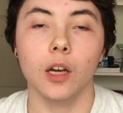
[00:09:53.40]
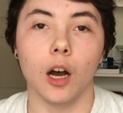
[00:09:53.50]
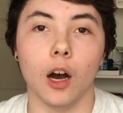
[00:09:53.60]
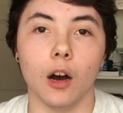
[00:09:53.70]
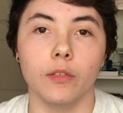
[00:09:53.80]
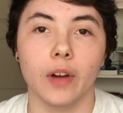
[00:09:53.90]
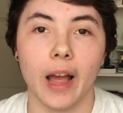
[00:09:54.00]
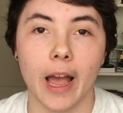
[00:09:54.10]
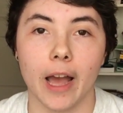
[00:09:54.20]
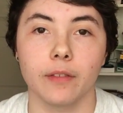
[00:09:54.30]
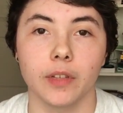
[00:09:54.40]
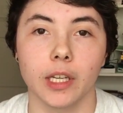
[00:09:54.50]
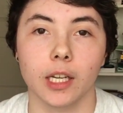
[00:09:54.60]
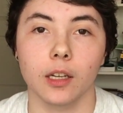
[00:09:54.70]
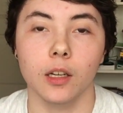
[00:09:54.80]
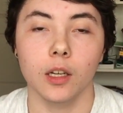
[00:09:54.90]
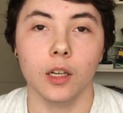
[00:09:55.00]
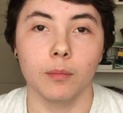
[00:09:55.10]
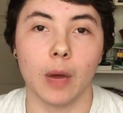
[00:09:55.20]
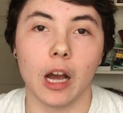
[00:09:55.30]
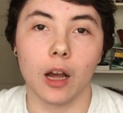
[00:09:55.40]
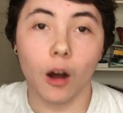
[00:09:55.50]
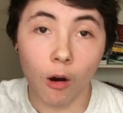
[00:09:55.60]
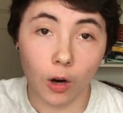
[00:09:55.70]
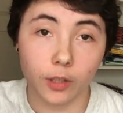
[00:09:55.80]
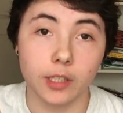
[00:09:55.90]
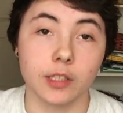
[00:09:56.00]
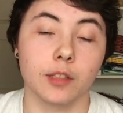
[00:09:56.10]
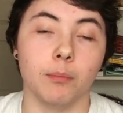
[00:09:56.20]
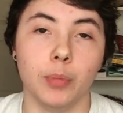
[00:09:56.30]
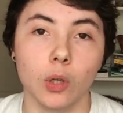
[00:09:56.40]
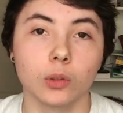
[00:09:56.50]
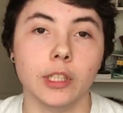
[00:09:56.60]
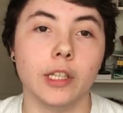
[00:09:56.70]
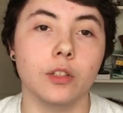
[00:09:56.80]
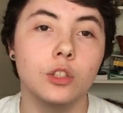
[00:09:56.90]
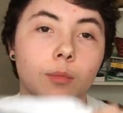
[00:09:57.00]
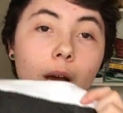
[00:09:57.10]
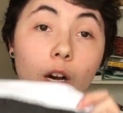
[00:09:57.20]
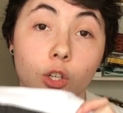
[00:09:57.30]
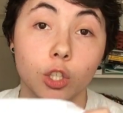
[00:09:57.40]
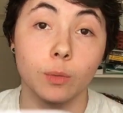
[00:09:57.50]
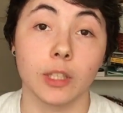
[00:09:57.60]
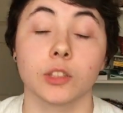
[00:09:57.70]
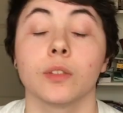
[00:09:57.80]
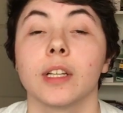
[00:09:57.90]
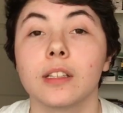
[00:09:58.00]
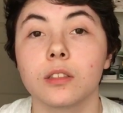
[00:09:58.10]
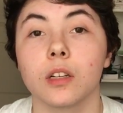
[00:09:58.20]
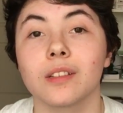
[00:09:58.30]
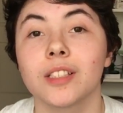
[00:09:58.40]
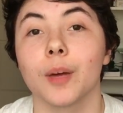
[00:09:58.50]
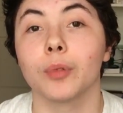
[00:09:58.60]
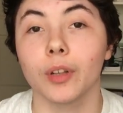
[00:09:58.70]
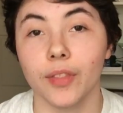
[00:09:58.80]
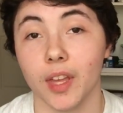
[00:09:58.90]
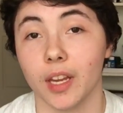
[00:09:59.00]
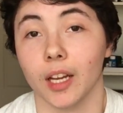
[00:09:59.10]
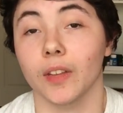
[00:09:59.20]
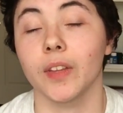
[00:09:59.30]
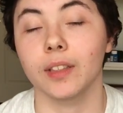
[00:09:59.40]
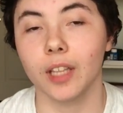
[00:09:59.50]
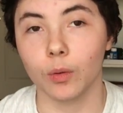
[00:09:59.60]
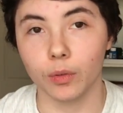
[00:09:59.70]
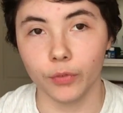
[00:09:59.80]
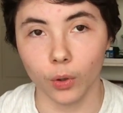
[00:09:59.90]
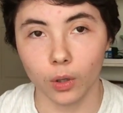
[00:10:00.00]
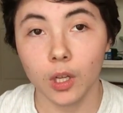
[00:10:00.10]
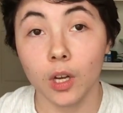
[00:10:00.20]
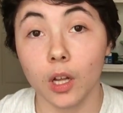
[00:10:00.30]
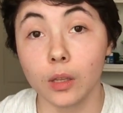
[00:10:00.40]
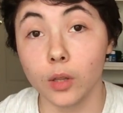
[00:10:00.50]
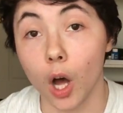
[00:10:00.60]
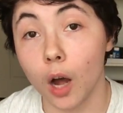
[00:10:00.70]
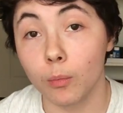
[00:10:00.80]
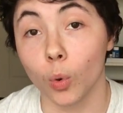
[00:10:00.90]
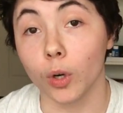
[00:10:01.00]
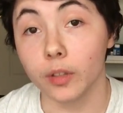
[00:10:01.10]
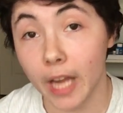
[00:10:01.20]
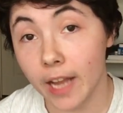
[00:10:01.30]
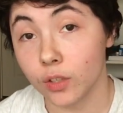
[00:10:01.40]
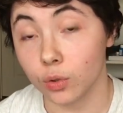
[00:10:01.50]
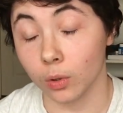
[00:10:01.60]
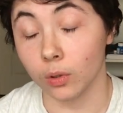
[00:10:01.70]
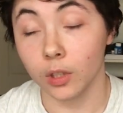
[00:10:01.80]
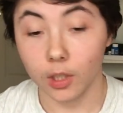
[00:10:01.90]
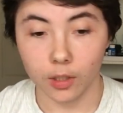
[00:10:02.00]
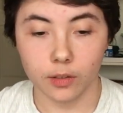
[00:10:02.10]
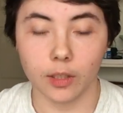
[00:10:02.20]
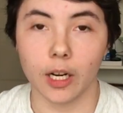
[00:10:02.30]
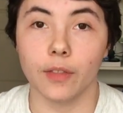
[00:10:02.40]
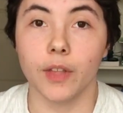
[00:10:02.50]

of having my harness built into my underwear so that it's not a separate thing. I think that would feel a lot more natural. And I